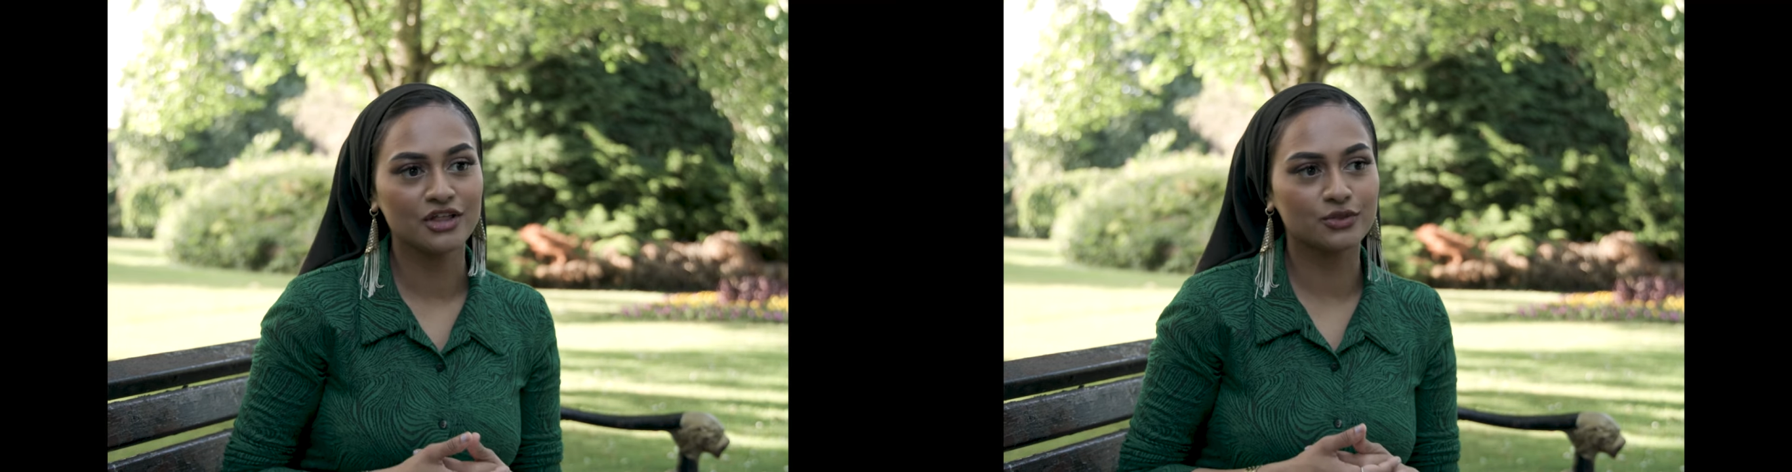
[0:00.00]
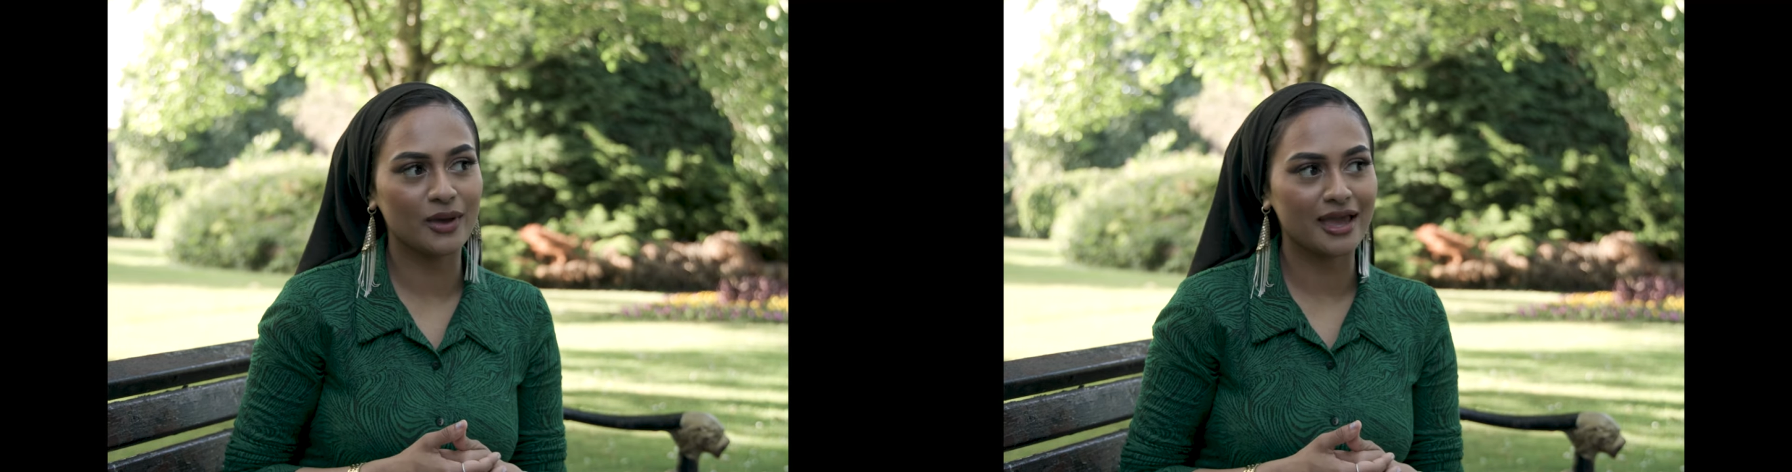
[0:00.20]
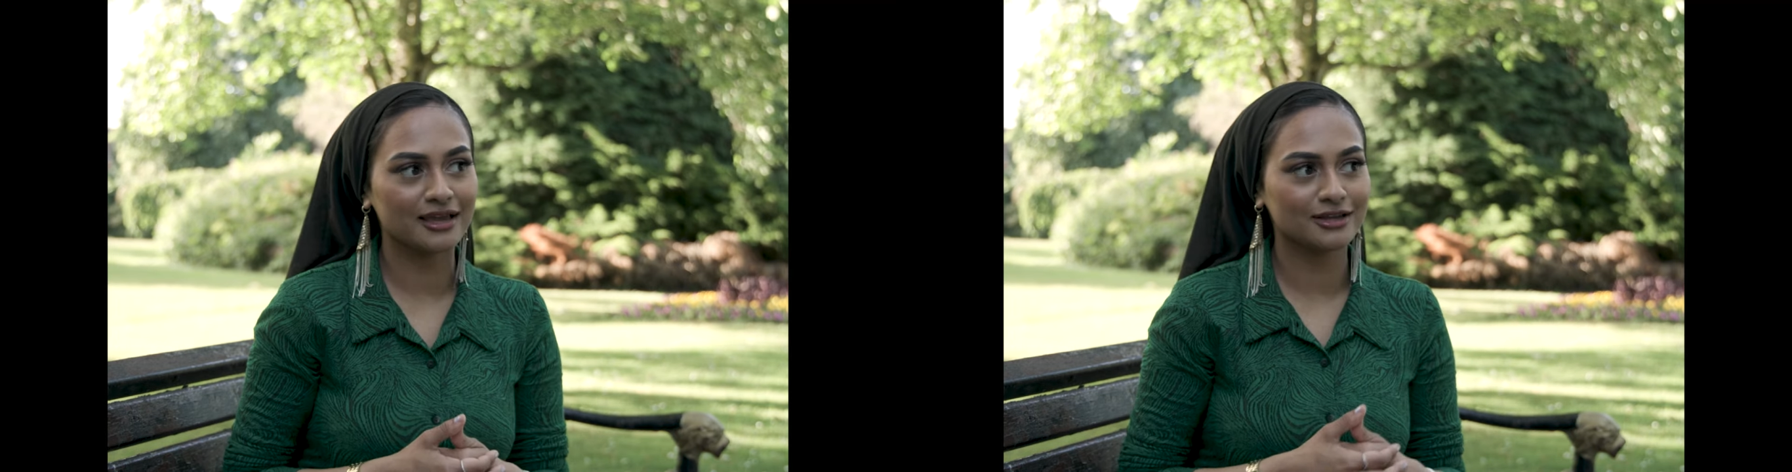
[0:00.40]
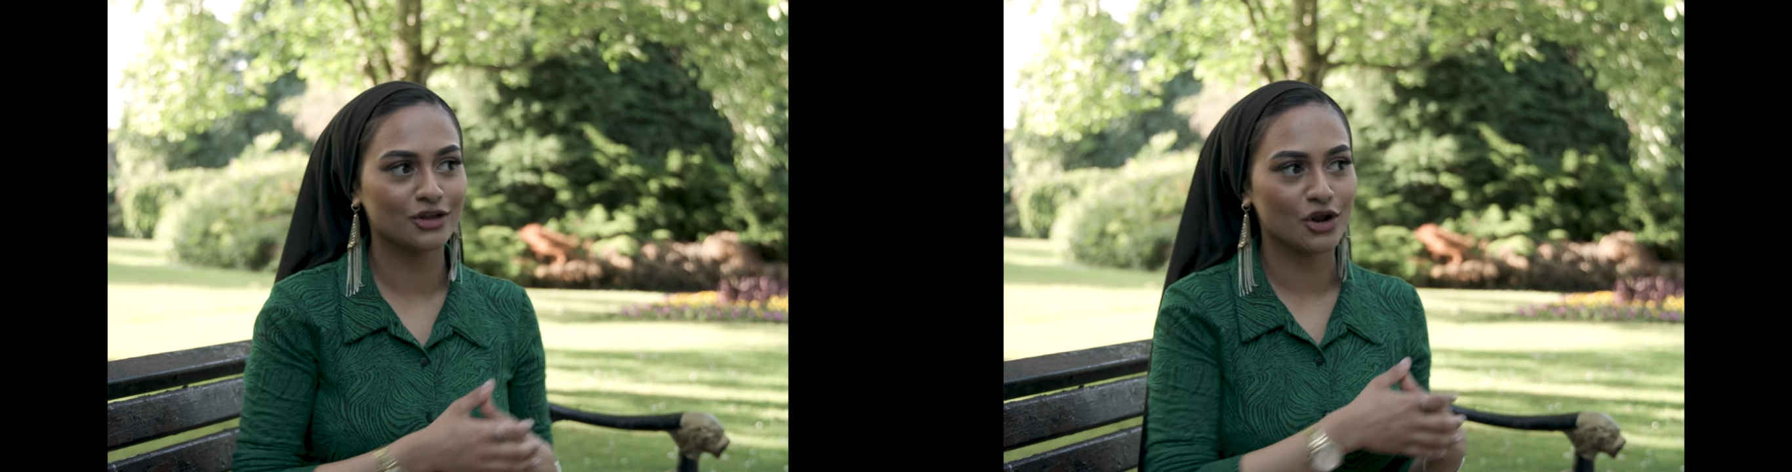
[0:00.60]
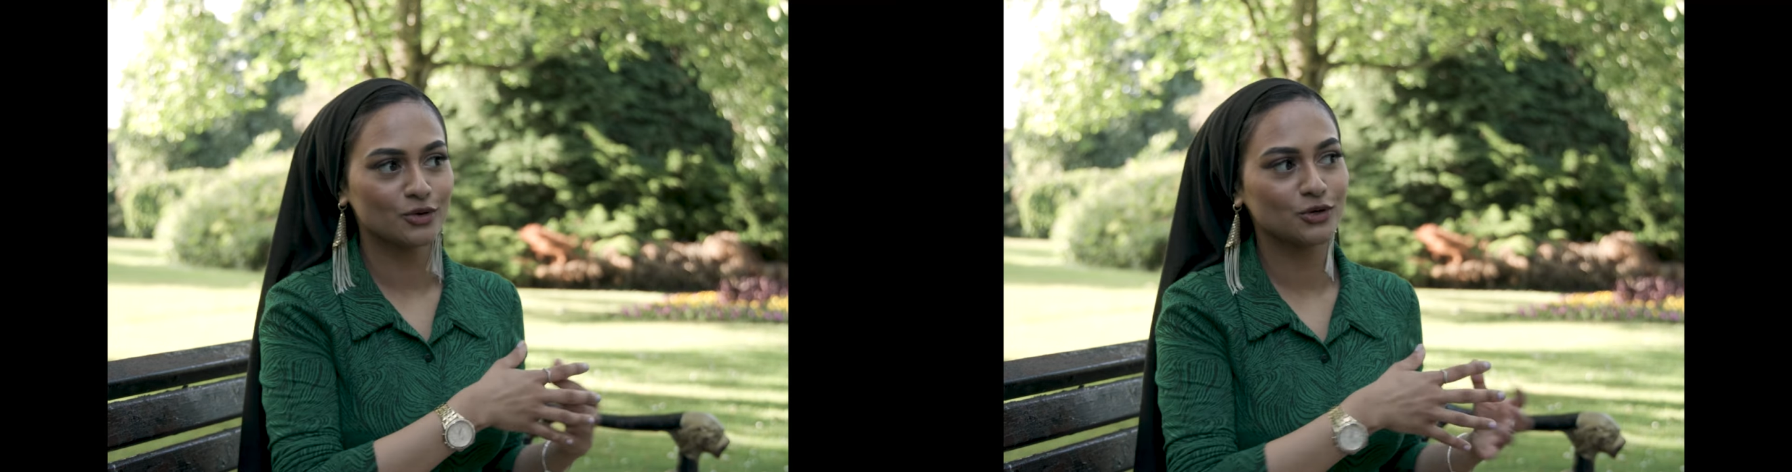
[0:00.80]
the way, you
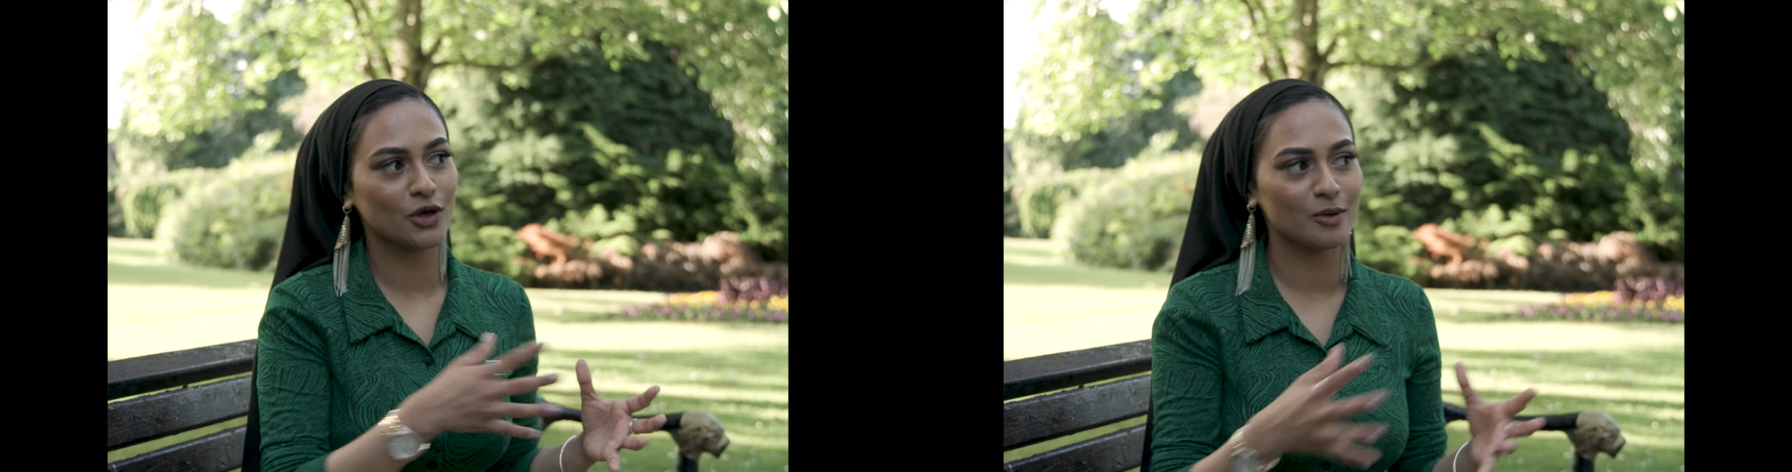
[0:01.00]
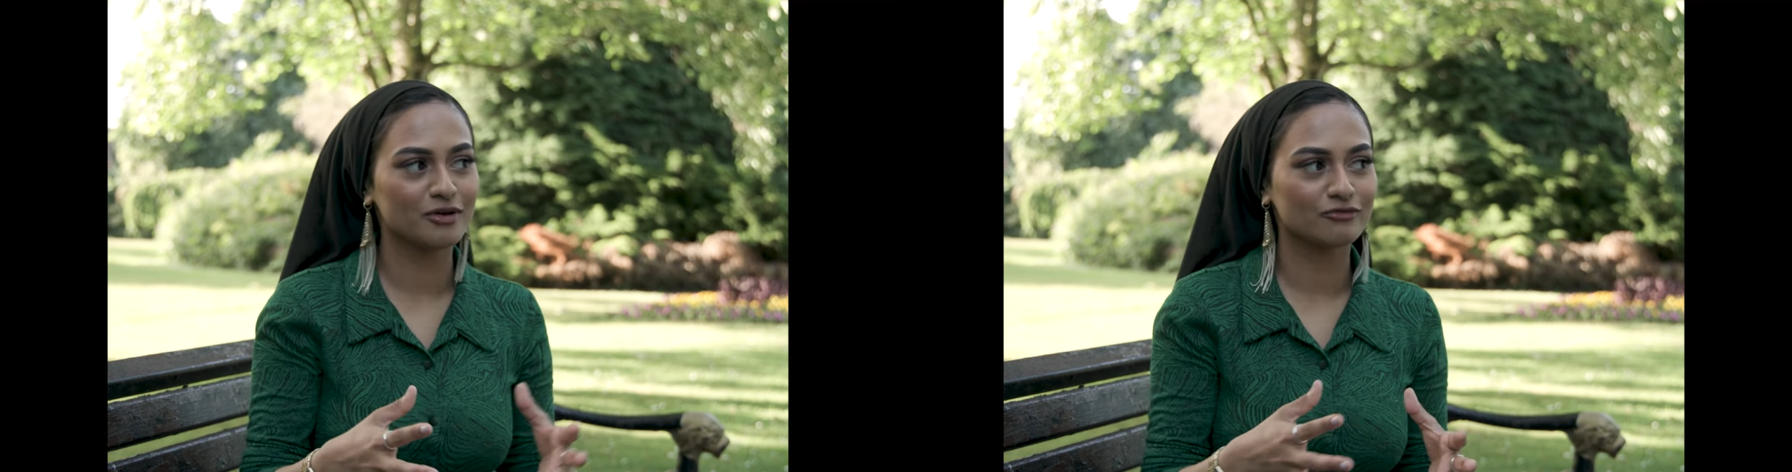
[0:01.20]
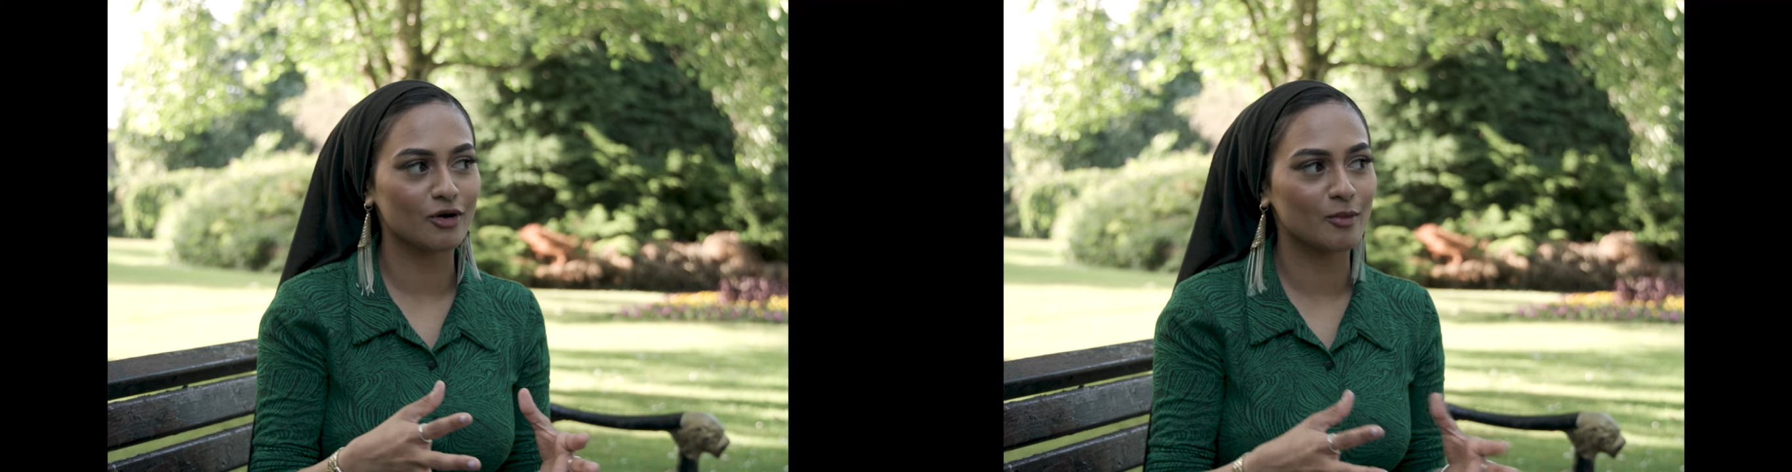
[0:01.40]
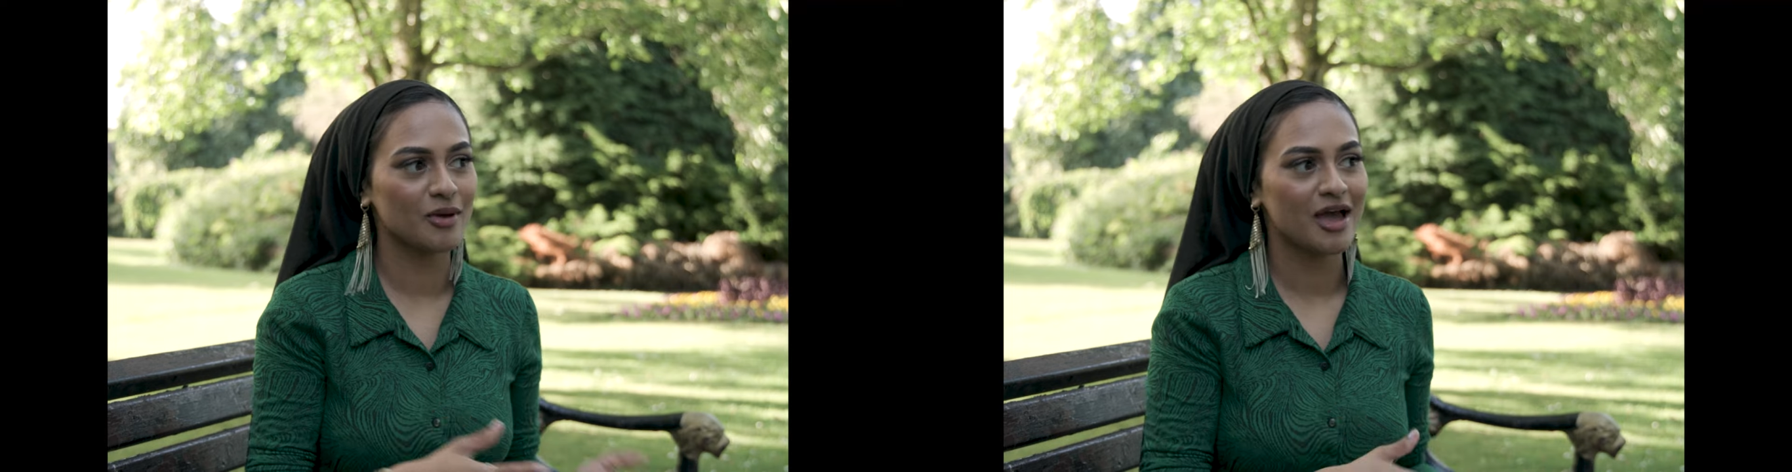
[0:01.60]
know, coming from